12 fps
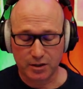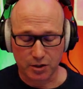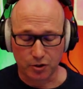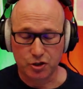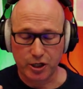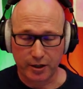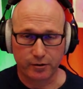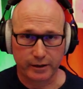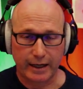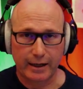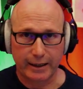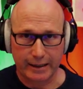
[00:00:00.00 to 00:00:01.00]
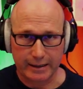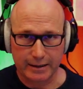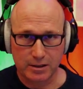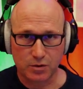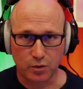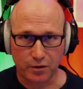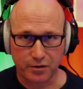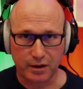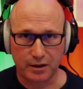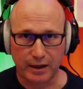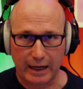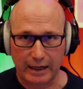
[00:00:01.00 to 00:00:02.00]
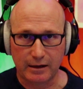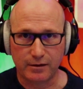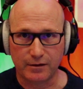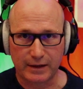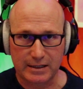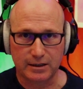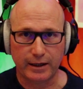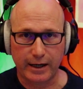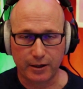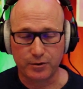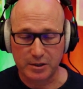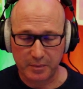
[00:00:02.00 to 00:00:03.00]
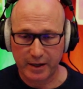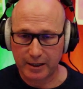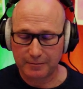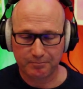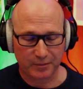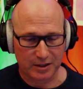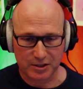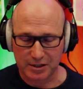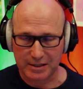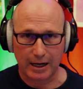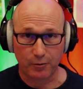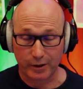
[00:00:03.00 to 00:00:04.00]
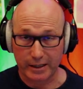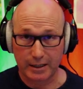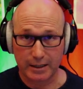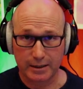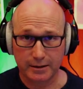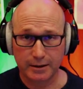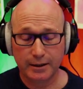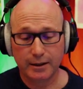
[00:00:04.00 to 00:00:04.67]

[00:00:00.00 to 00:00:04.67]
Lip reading: So generally our ears will think that anything that's louder is better. That's just how we hear.